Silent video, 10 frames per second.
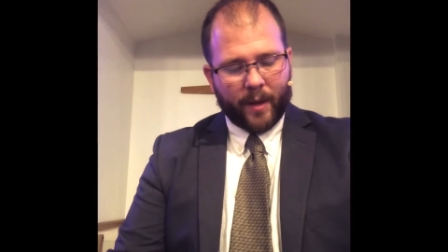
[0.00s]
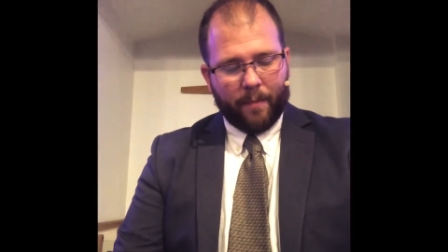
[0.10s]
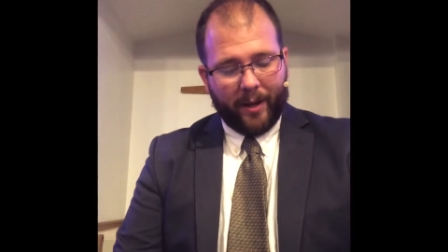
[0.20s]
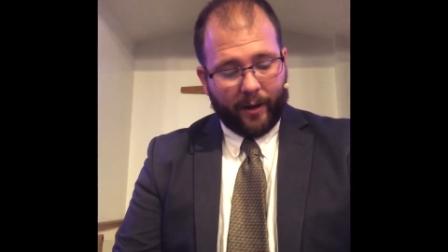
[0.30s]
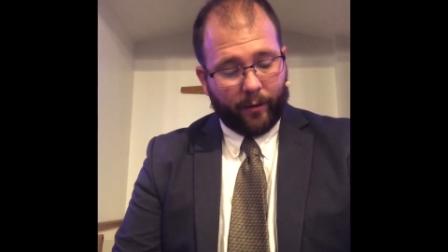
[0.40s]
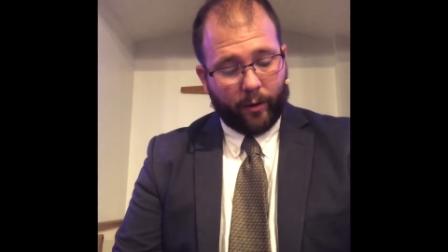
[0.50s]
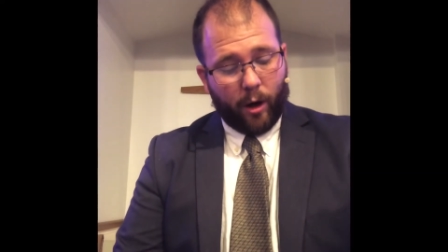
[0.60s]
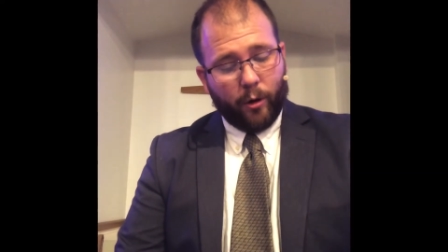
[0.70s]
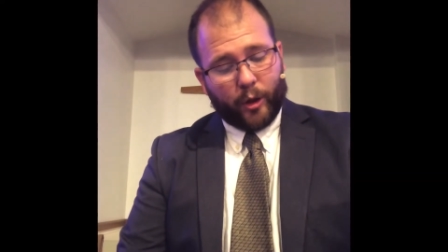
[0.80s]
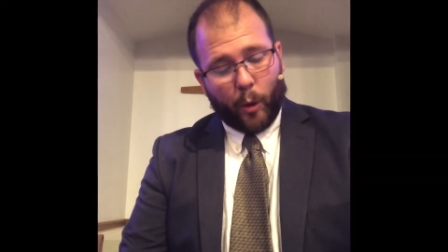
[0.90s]
Meaning,
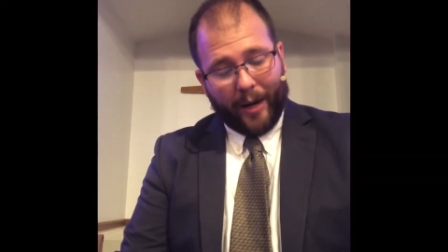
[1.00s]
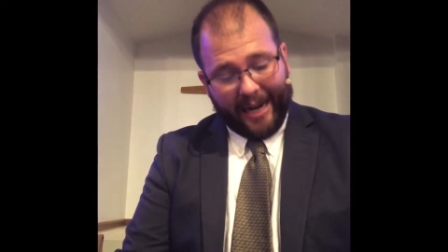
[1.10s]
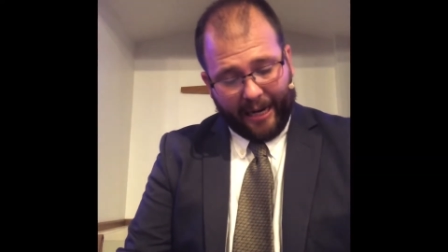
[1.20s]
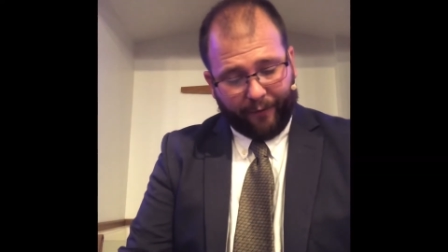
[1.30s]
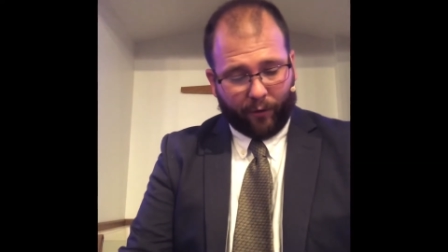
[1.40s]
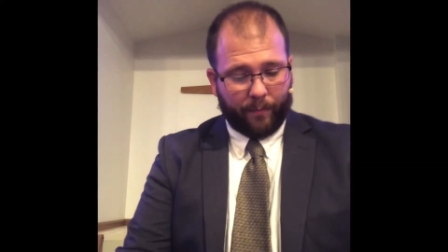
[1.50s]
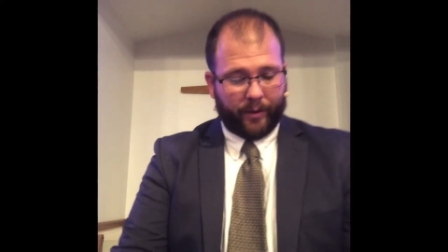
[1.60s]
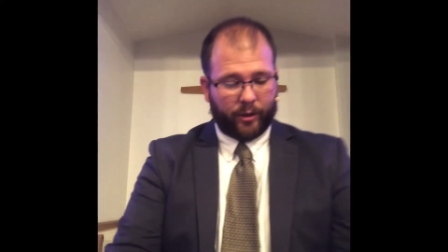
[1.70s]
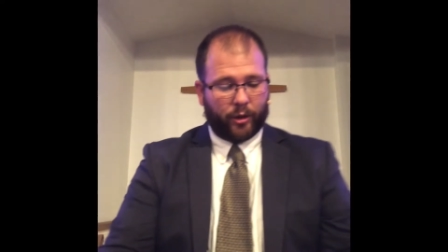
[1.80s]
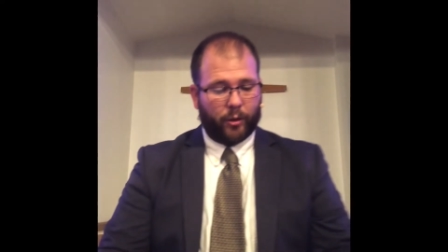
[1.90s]
those who eat from
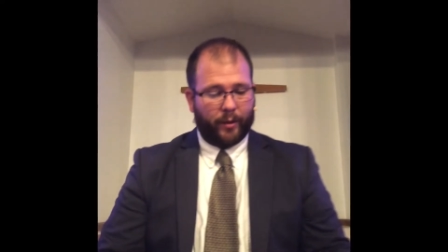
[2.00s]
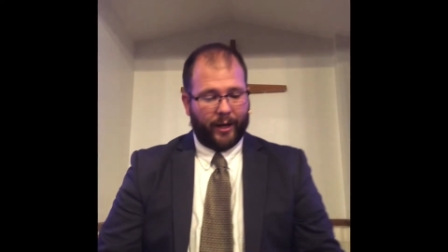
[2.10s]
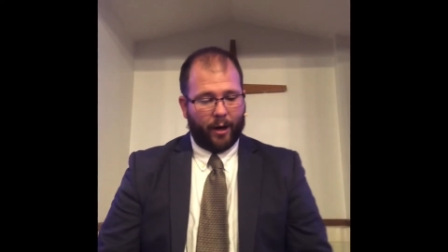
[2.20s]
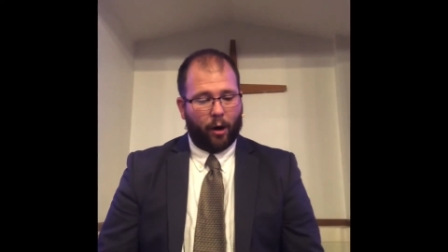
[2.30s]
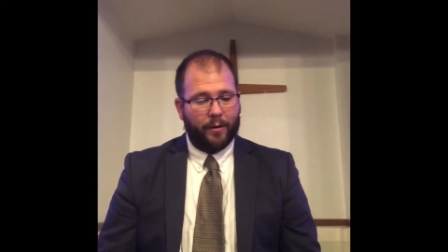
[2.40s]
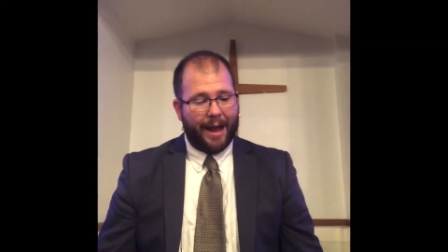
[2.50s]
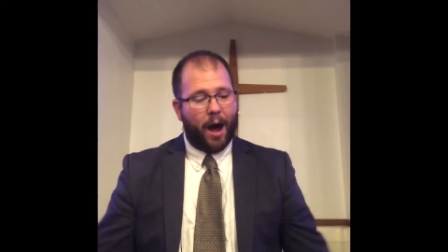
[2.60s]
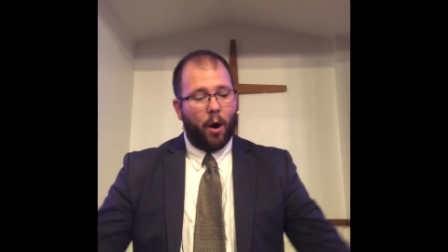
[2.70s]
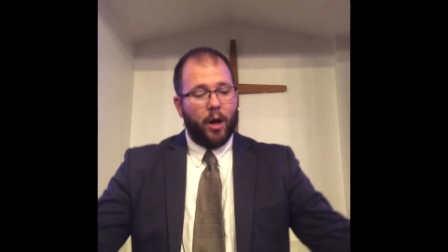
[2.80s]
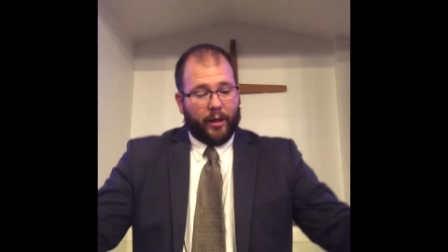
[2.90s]
this tree are
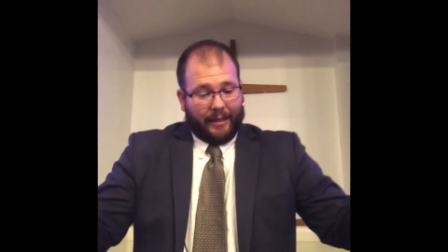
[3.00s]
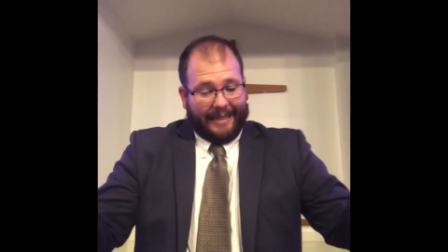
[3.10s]
now